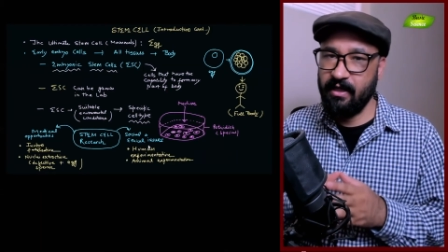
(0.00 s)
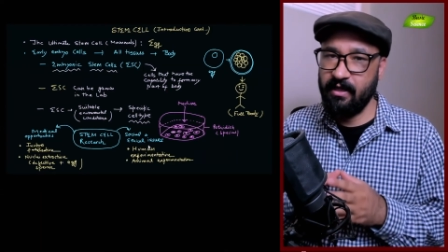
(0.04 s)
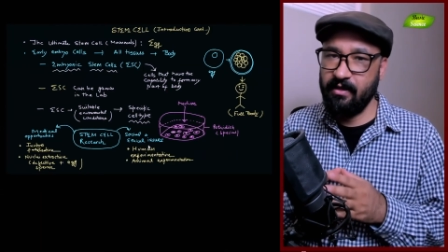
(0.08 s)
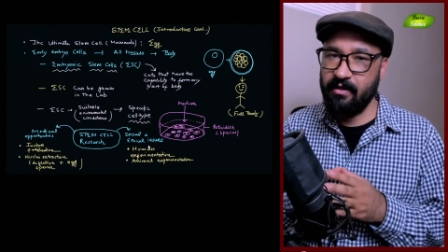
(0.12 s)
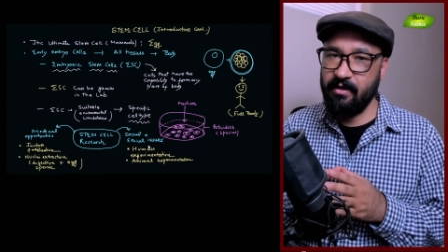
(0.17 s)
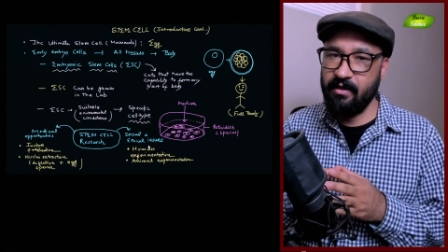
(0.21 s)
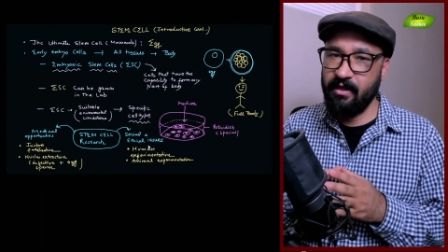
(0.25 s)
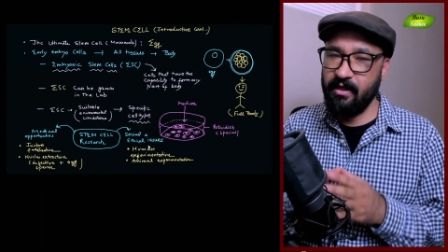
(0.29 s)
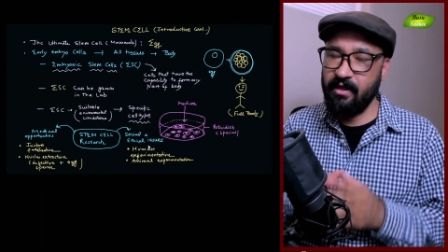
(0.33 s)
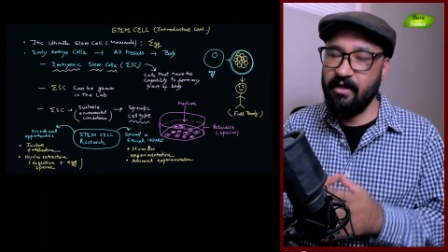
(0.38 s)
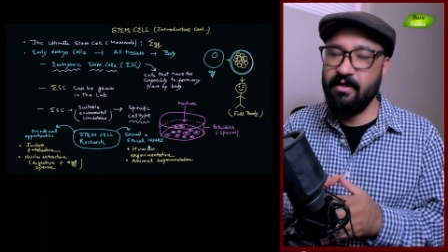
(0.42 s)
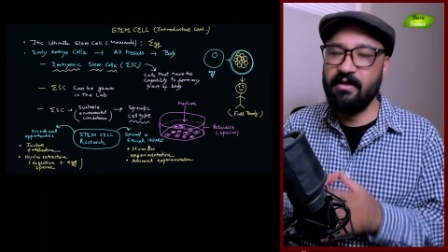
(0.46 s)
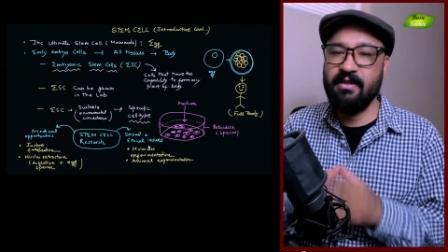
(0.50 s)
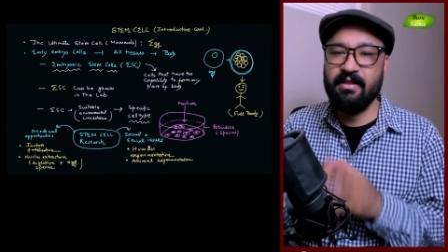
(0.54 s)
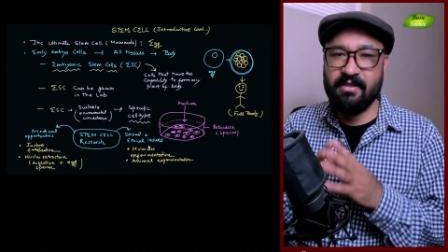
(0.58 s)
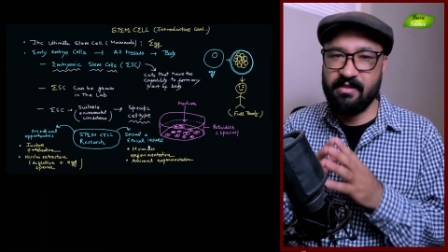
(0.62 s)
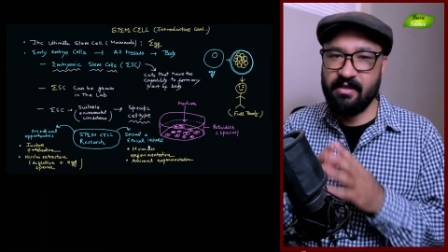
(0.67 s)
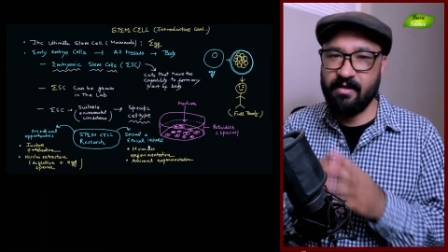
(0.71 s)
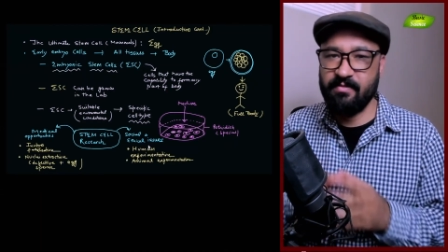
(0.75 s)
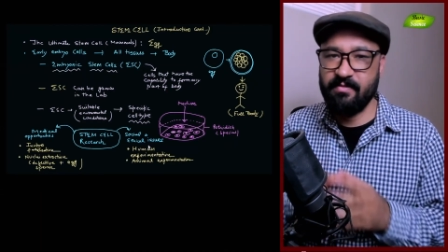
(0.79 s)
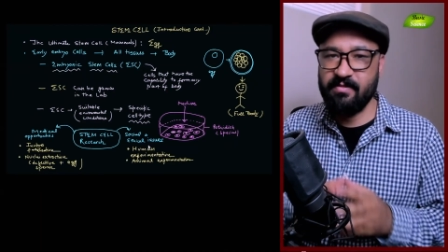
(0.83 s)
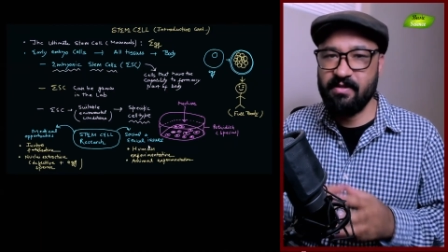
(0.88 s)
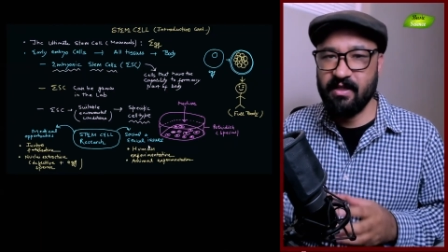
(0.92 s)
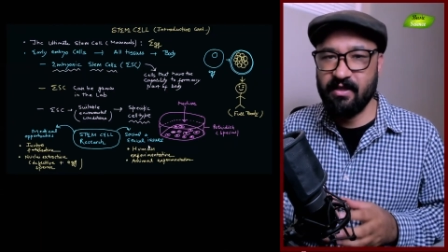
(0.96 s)
in the
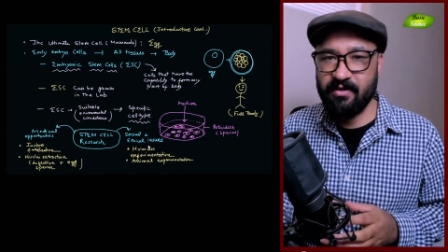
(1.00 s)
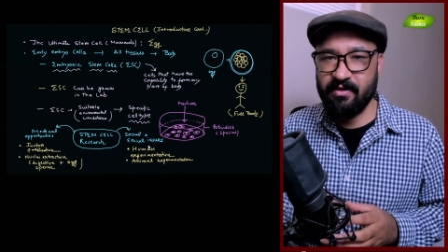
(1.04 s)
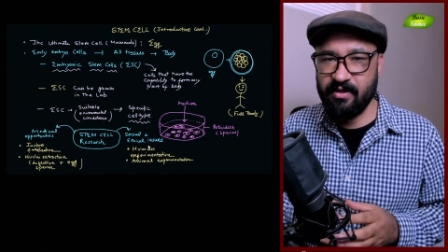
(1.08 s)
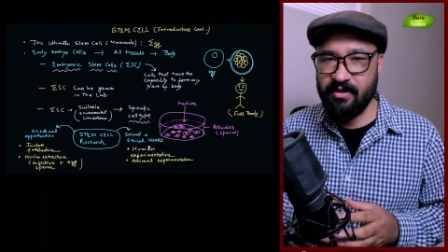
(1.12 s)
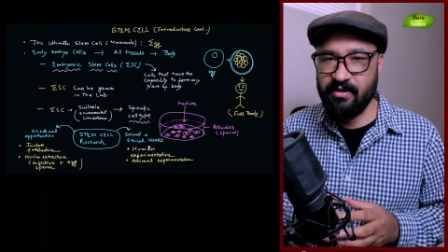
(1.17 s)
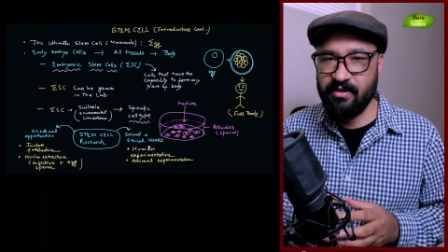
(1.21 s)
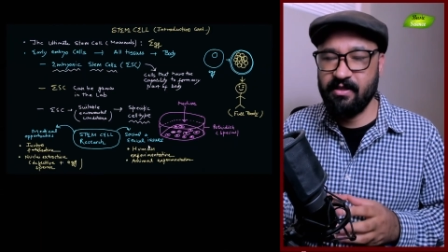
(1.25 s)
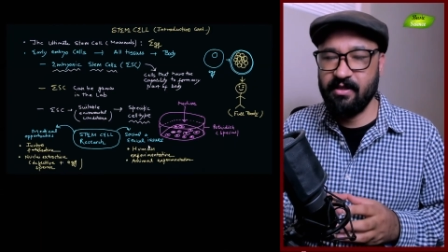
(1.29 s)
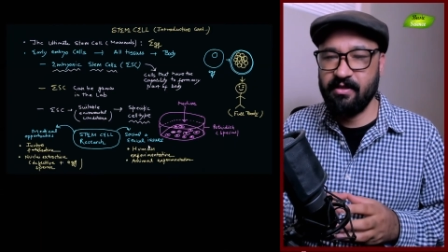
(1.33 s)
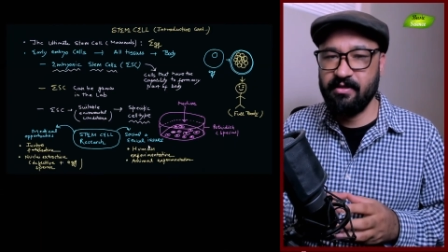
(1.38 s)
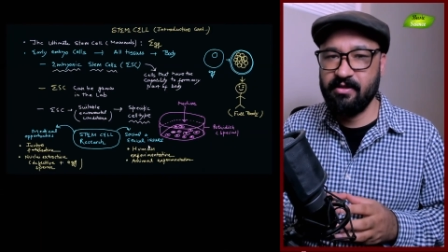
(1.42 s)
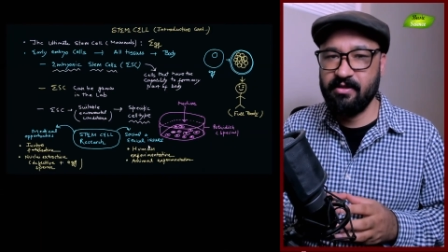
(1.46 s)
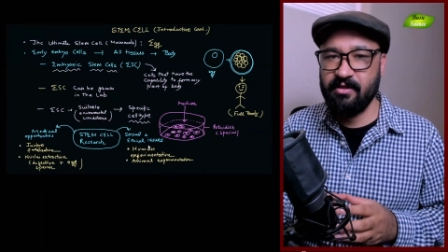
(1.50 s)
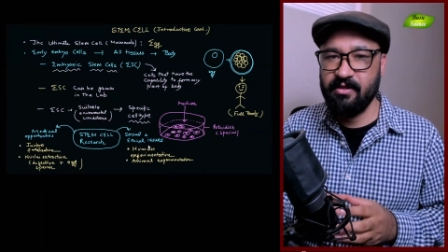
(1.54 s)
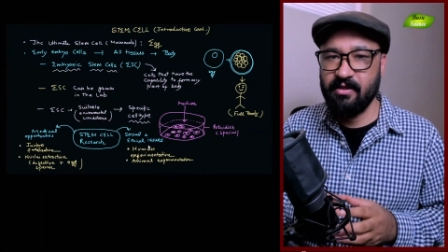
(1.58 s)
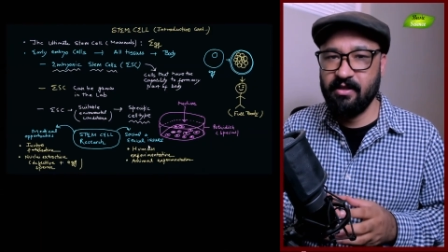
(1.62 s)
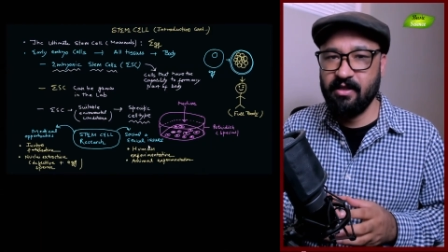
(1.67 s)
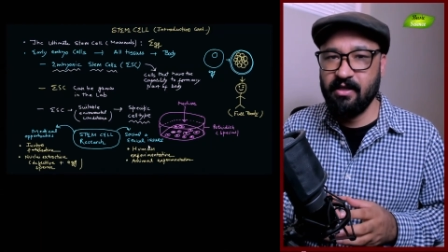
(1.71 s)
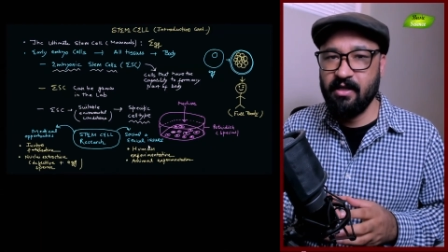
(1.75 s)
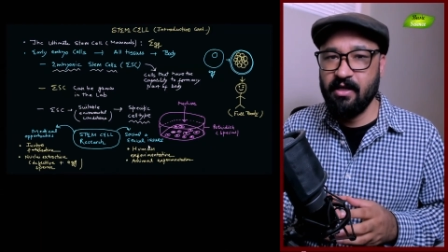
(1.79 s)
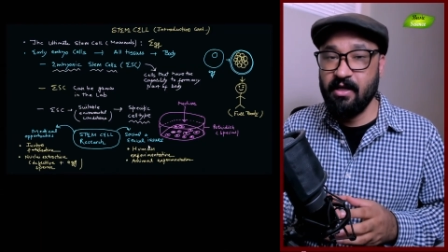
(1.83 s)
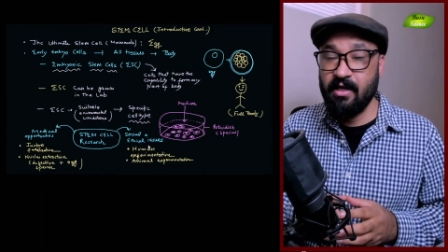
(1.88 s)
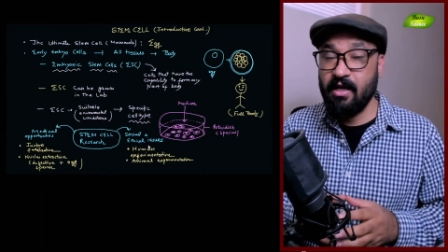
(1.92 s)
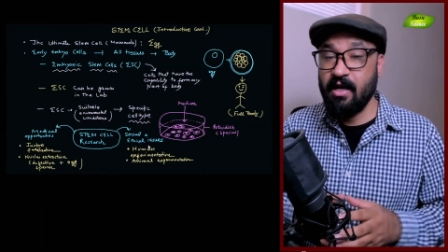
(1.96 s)
stem cell research.
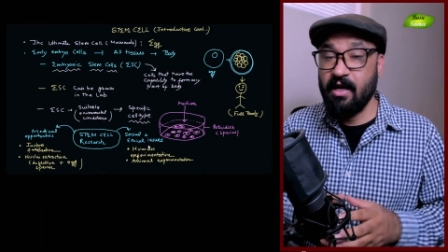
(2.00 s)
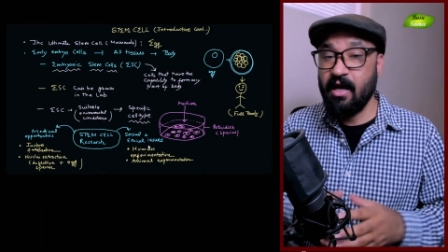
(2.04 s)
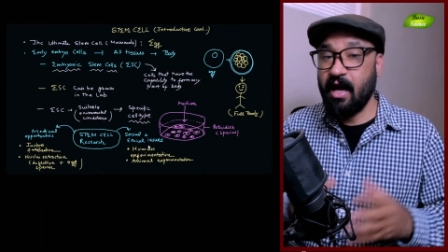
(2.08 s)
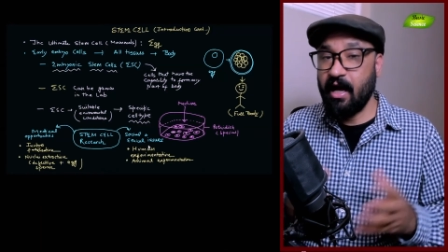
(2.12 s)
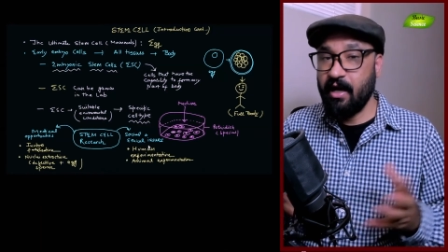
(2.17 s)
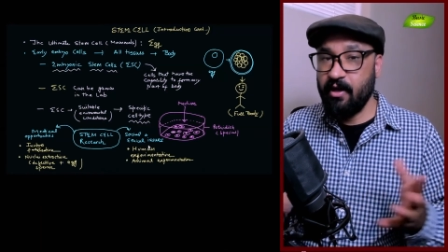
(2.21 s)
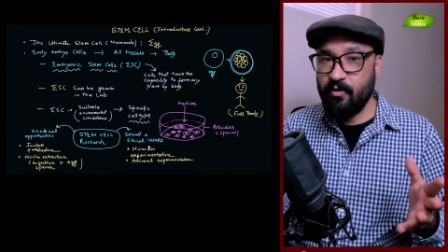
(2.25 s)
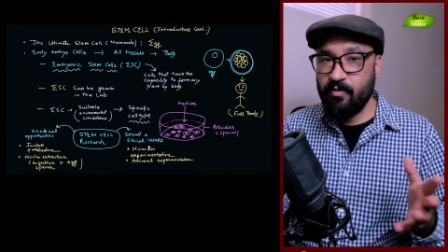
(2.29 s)
I